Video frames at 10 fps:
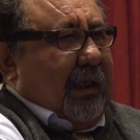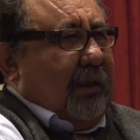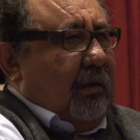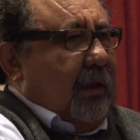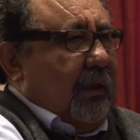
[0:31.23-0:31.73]

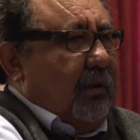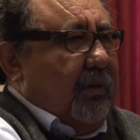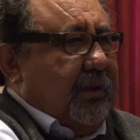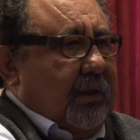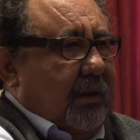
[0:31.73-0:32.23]
and the
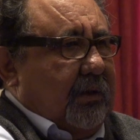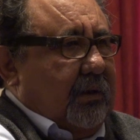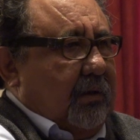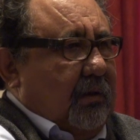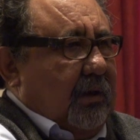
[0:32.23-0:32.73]
reason
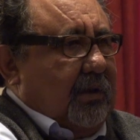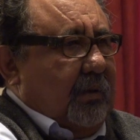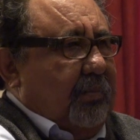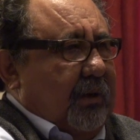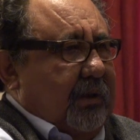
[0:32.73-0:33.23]
is as
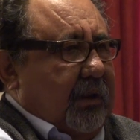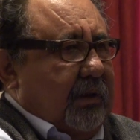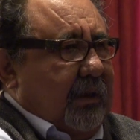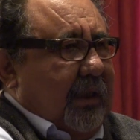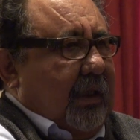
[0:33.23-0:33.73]
simple as
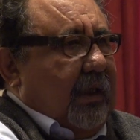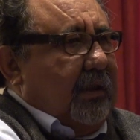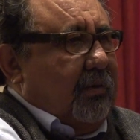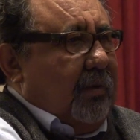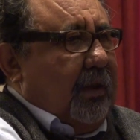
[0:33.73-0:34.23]
this:
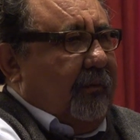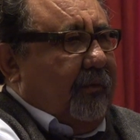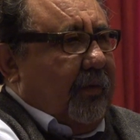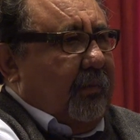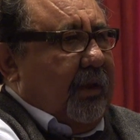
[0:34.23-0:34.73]
it's
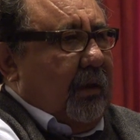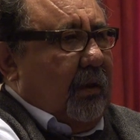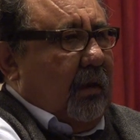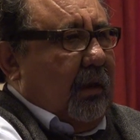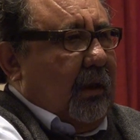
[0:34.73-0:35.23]

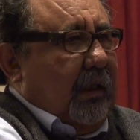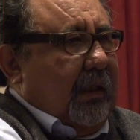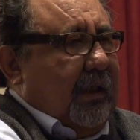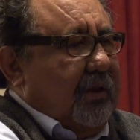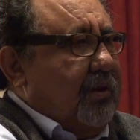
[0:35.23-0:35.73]
reaffirming a
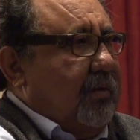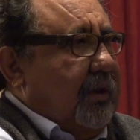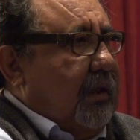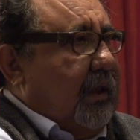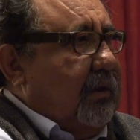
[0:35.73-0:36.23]

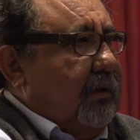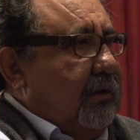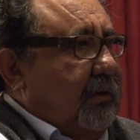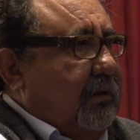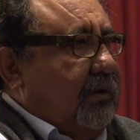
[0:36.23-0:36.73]
history that
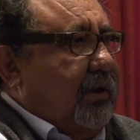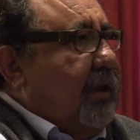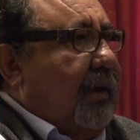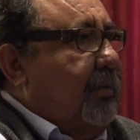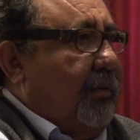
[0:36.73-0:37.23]

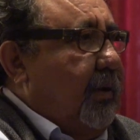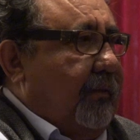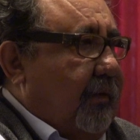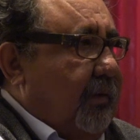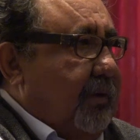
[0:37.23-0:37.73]
should not be
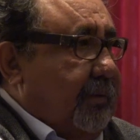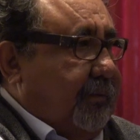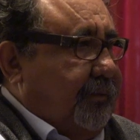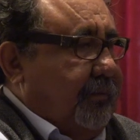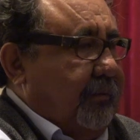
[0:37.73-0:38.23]
reaffirmed.
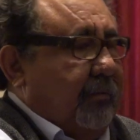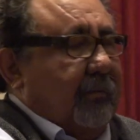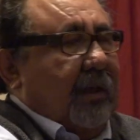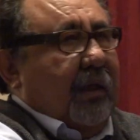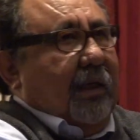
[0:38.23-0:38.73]

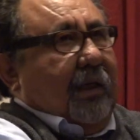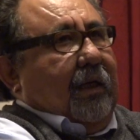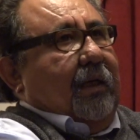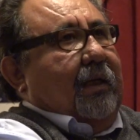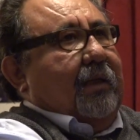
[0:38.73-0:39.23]

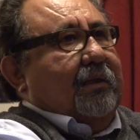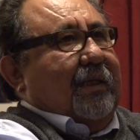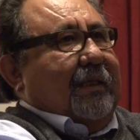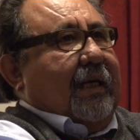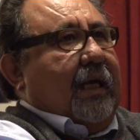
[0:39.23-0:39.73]
It is
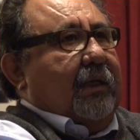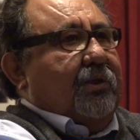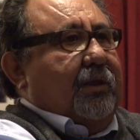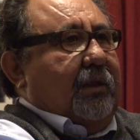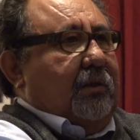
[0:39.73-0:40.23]

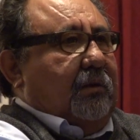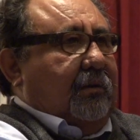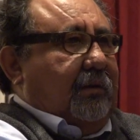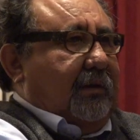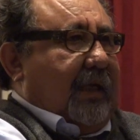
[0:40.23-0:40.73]

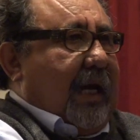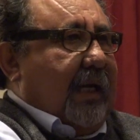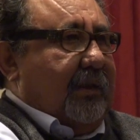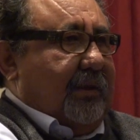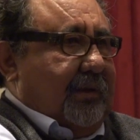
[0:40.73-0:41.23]
acknowledging
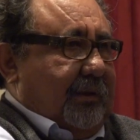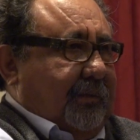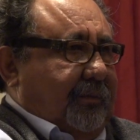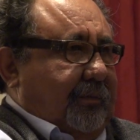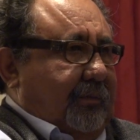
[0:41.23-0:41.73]
acts
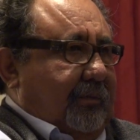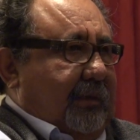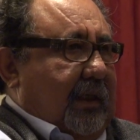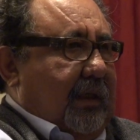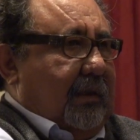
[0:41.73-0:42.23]

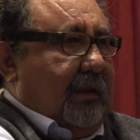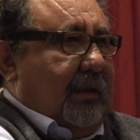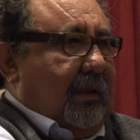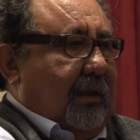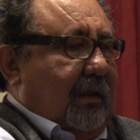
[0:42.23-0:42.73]
that
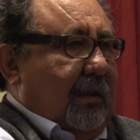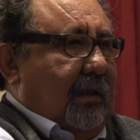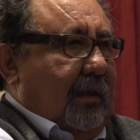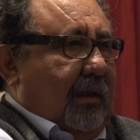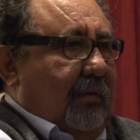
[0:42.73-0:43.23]

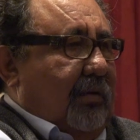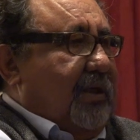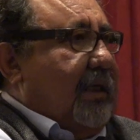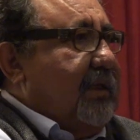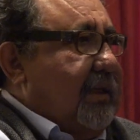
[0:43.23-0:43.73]
were
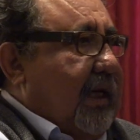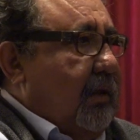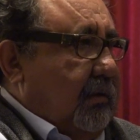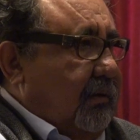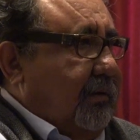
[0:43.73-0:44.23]

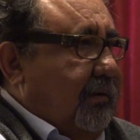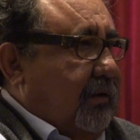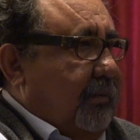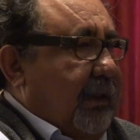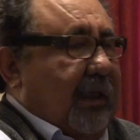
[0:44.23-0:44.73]
genocidal
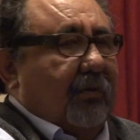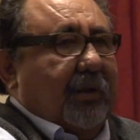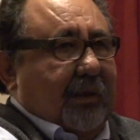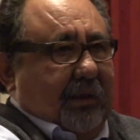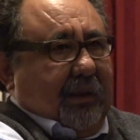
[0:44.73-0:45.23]
to begin
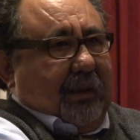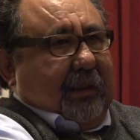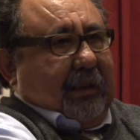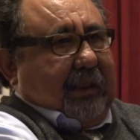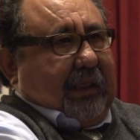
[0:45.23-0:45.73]
with,
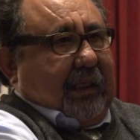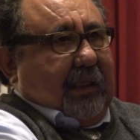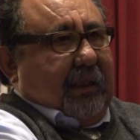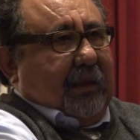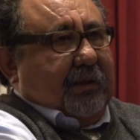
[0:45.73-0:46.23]

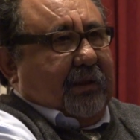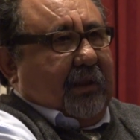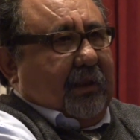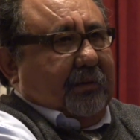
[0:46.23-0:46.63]
and it's